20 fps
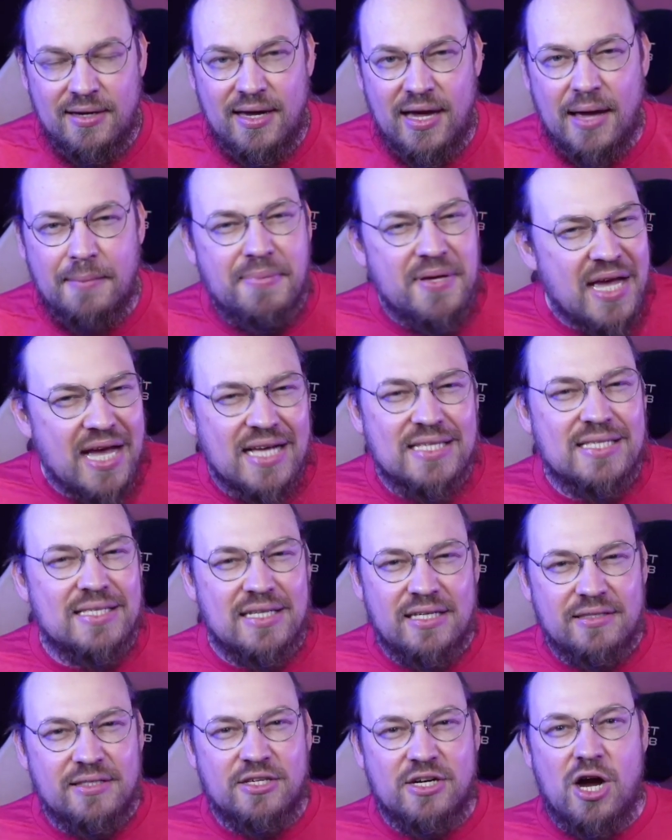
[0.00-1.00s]
And PS,
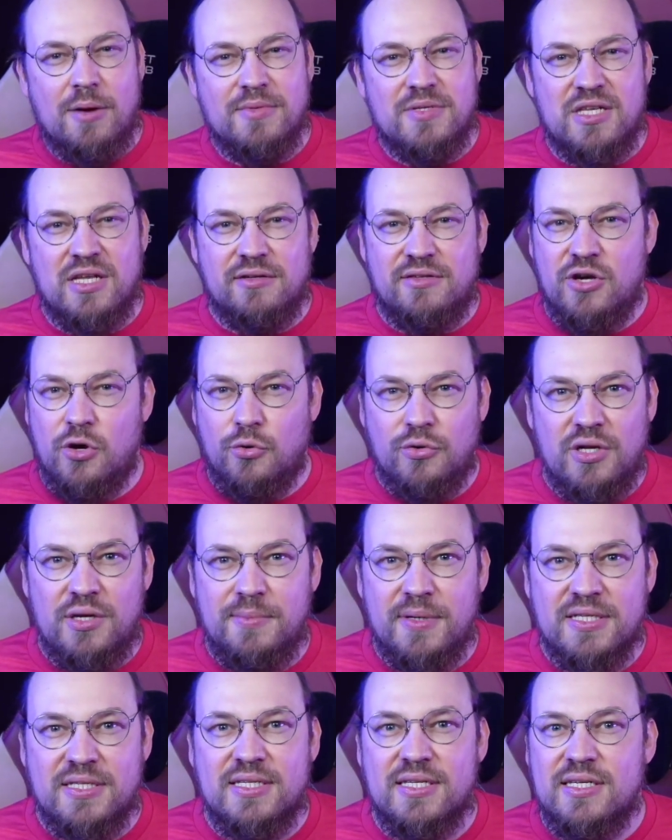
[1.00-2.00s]
Intercom is not the only
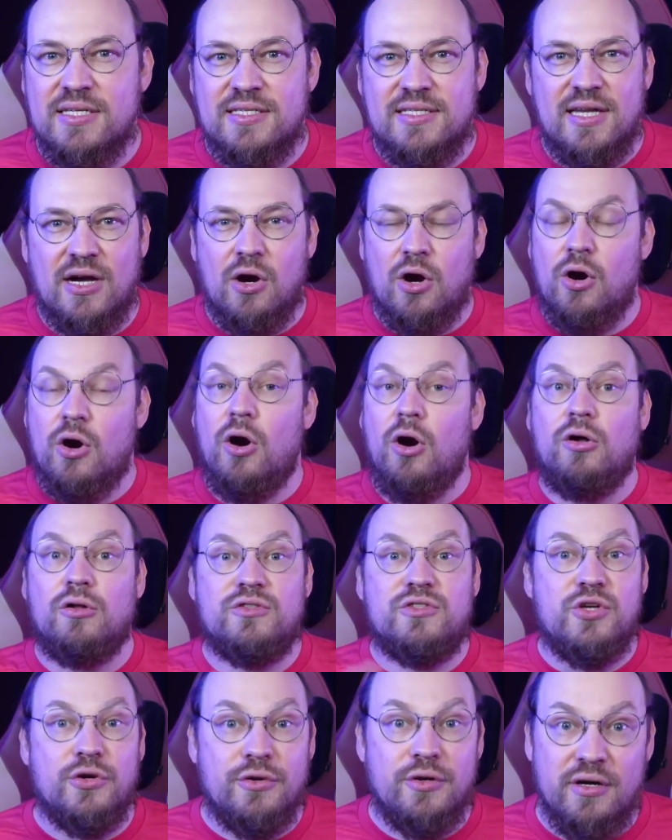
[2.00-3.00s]
business. There are
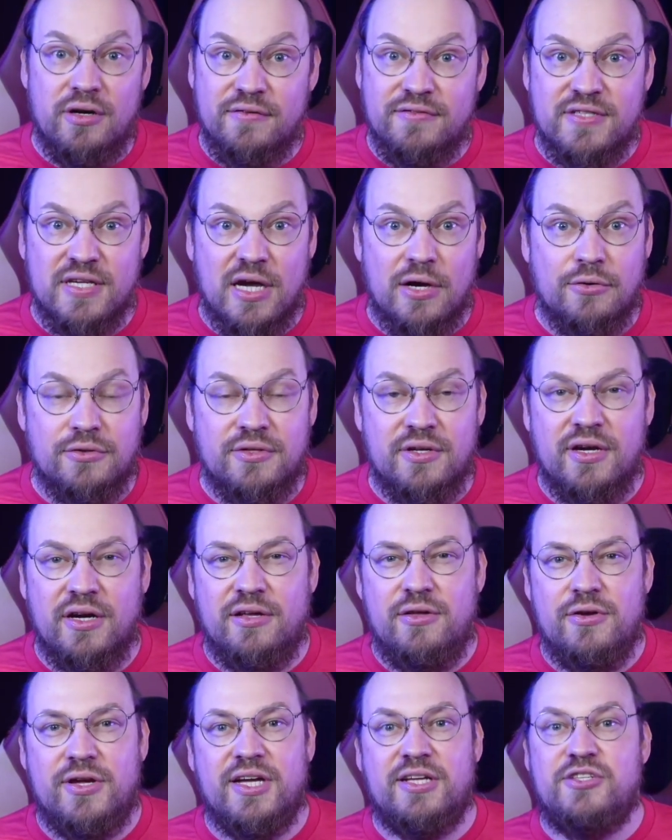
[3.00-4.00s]
alternatives out there.
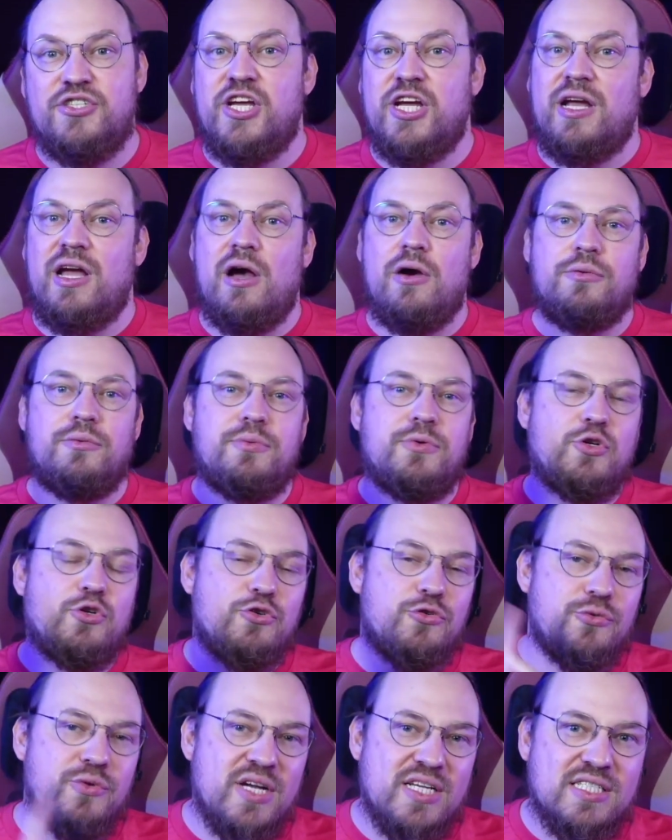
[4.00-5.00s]
You can check out
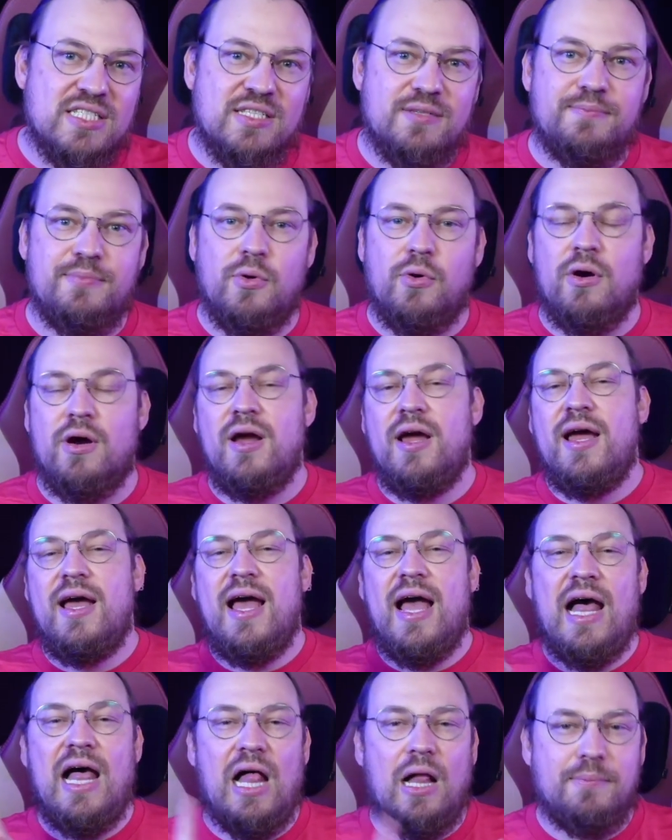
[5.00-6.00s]
Crisp or
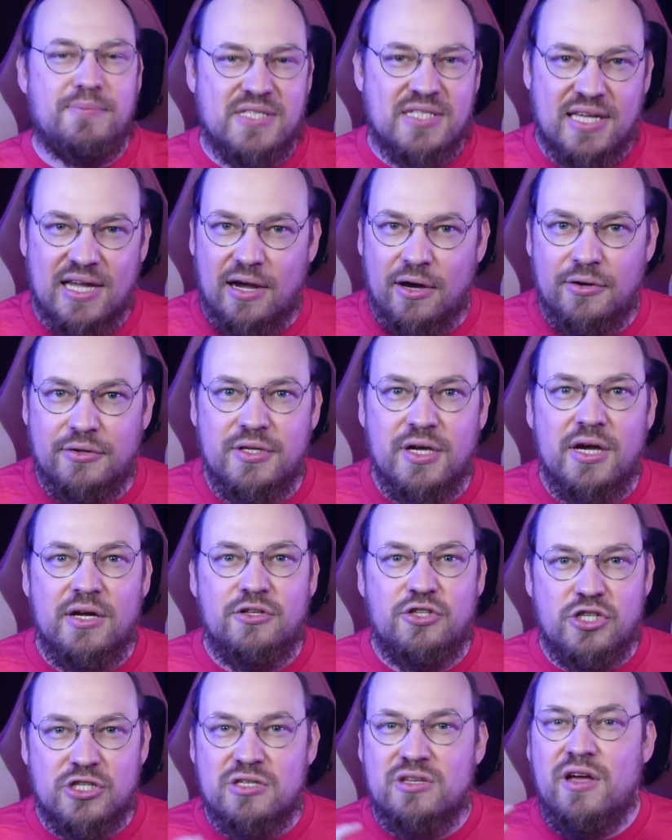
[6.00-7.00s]
Help Scout.
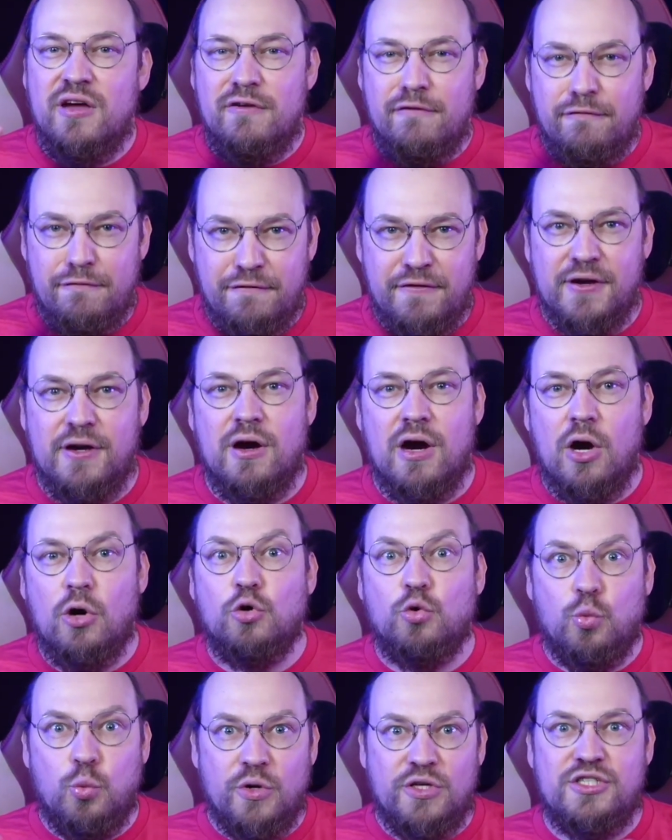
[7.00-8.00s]
Just figure
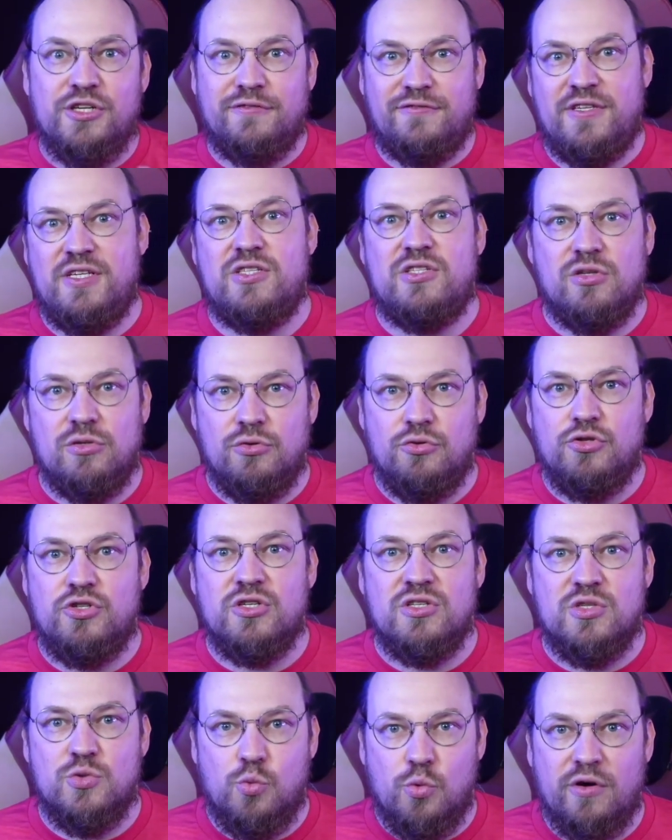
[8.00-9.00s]
out which of these
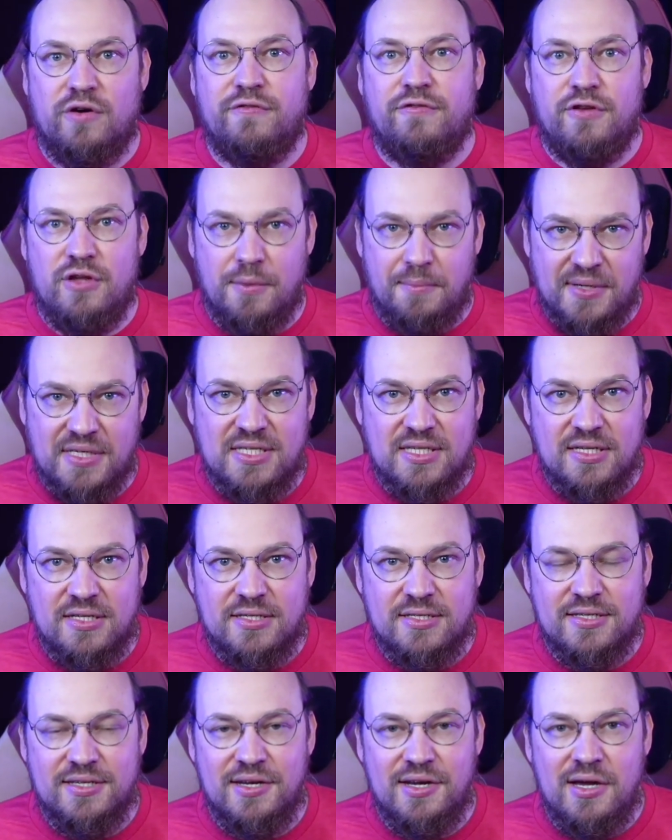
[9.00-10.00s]
solutions work for your
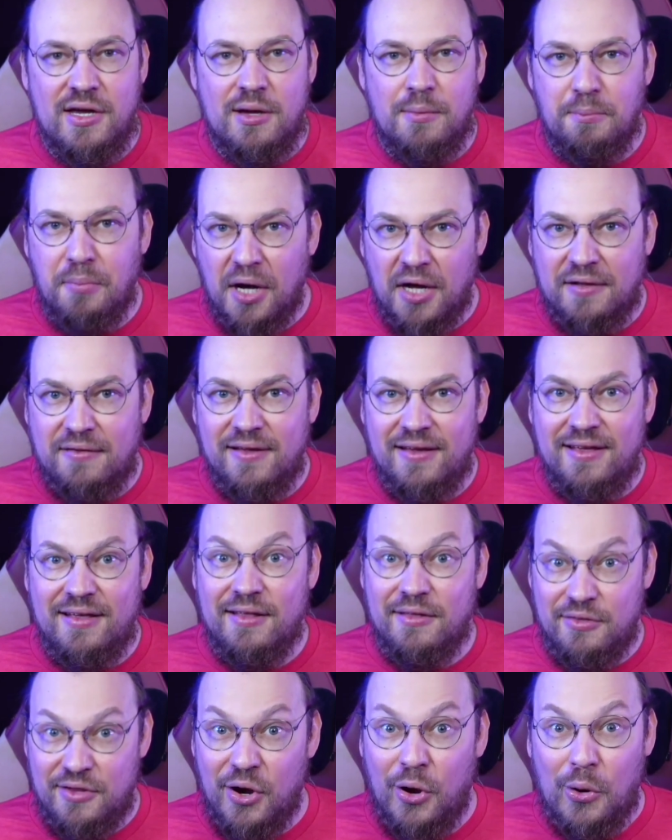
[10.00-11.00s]
business. But
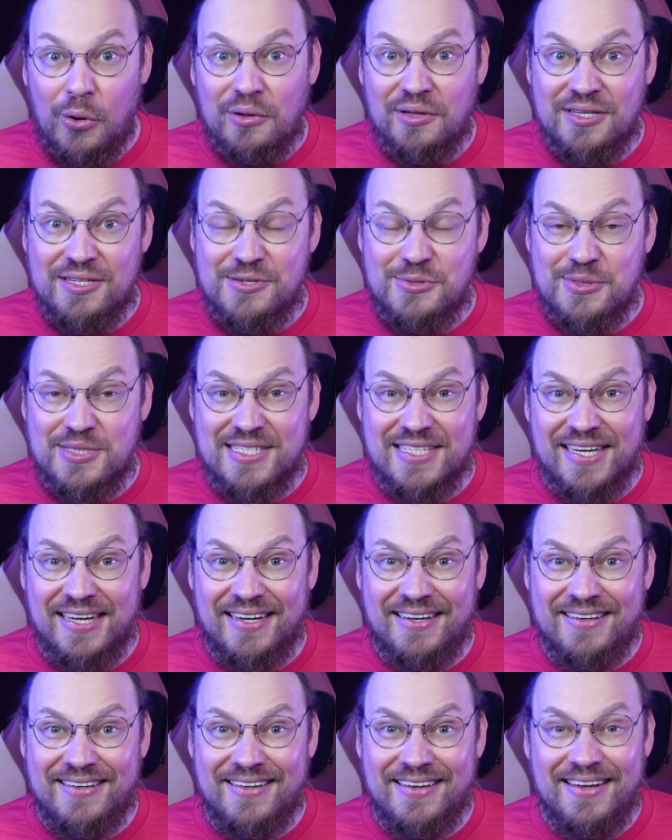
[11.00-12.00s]
they're all interesting.
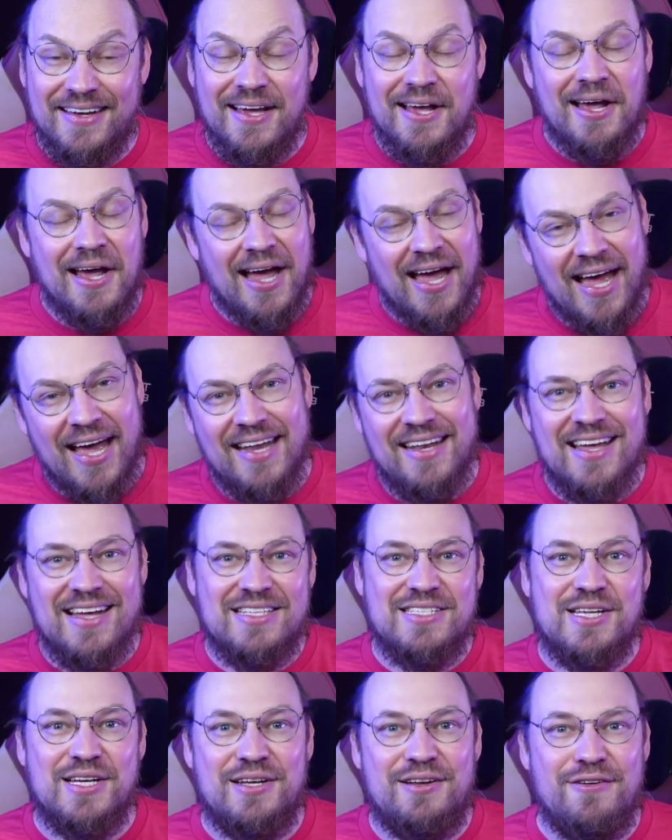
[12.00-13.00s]
And
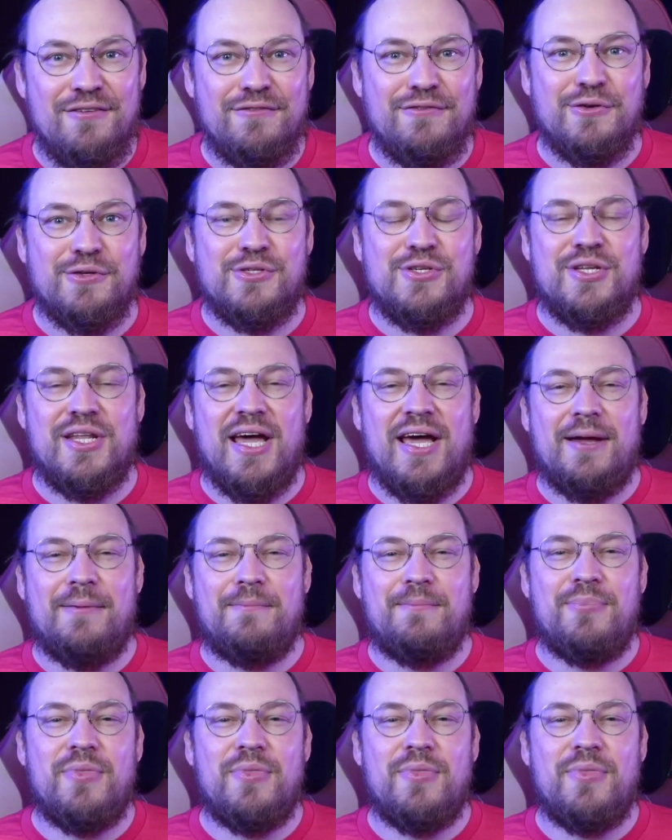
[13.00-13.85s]
that's it for today.